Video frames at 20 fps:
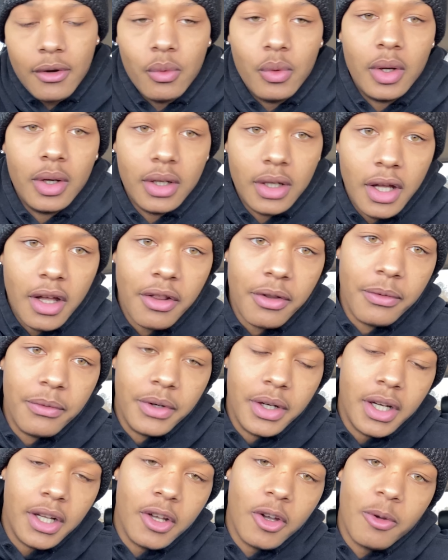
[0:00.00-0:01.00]
with another
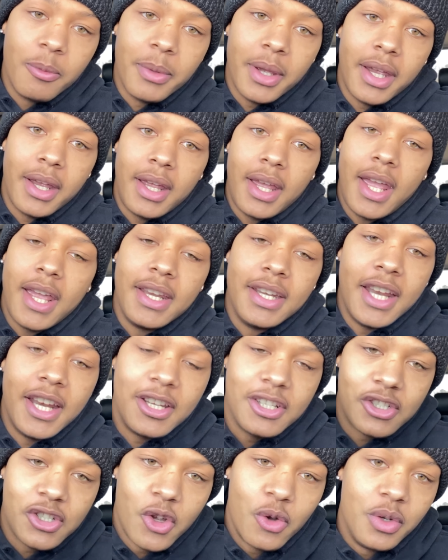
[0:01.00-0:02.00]
video, man. Hate that
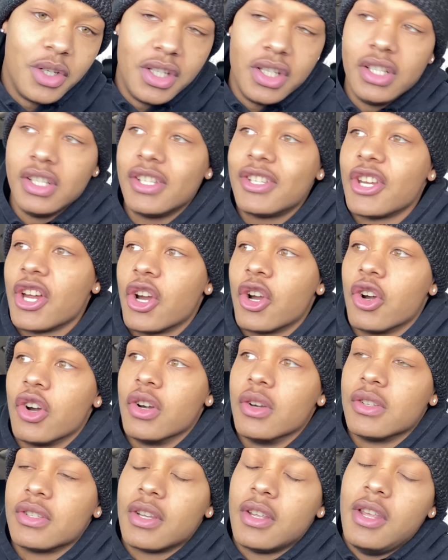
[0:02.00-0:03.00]
it's on these
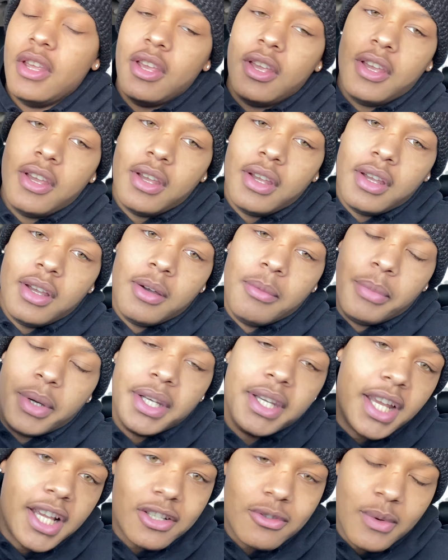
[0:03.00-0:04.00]
turns,
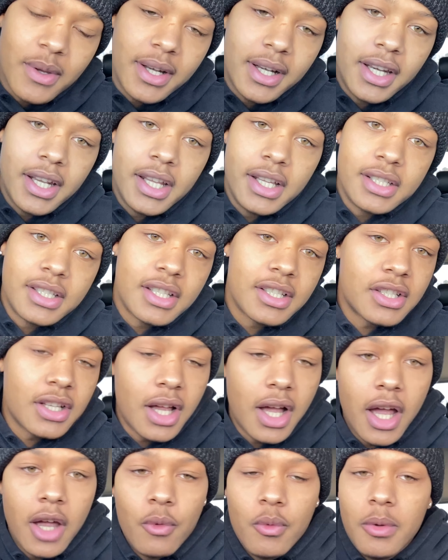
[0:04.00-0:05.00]
but that's what it is. It's all
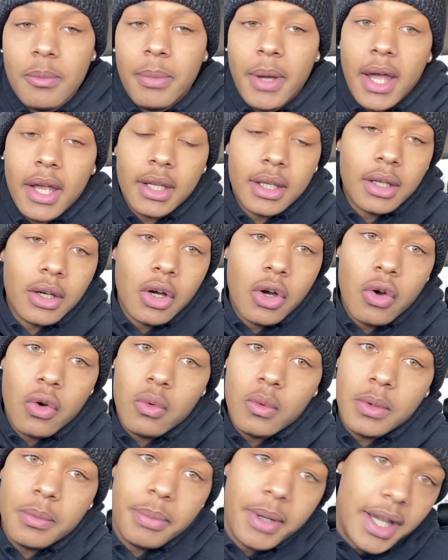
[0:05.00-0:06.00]
right. We back at
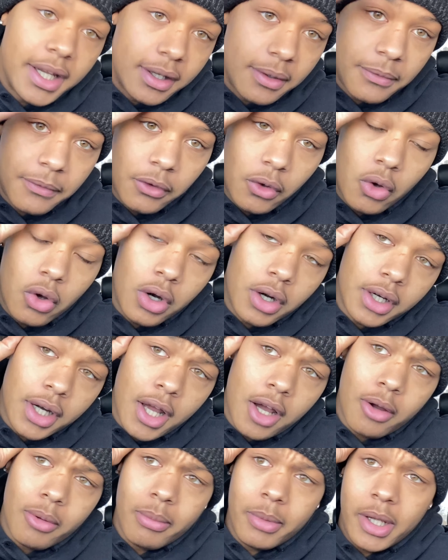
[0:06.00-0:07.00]
home. We back in Florida
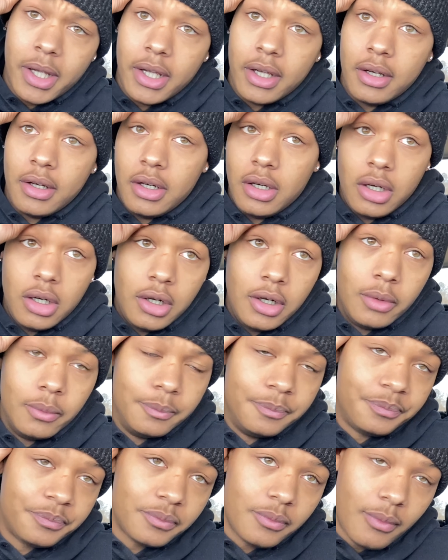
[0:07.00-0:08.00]
now, man. Um,
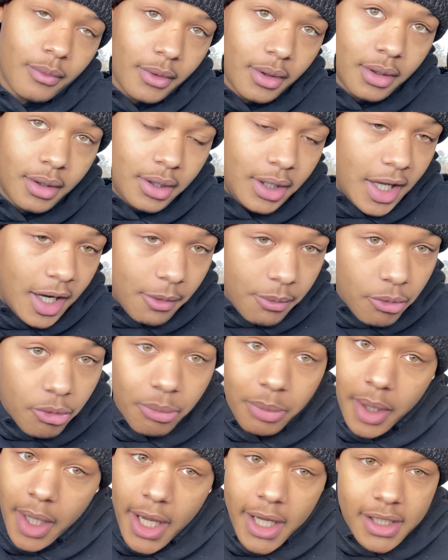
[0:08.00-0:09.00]
a lot of people
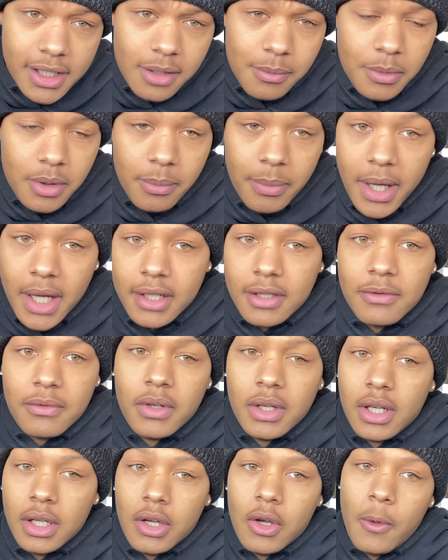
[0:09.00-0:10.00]
been asking me about this
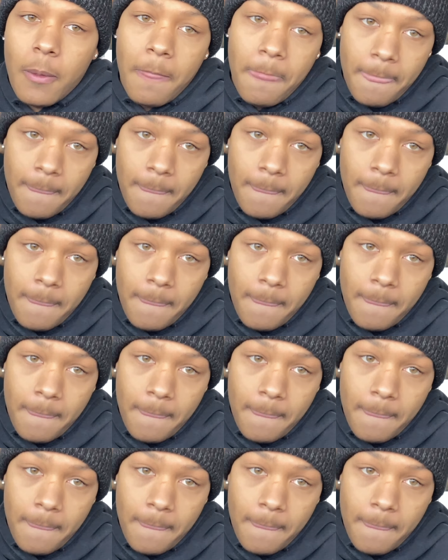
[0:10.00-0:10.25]
video,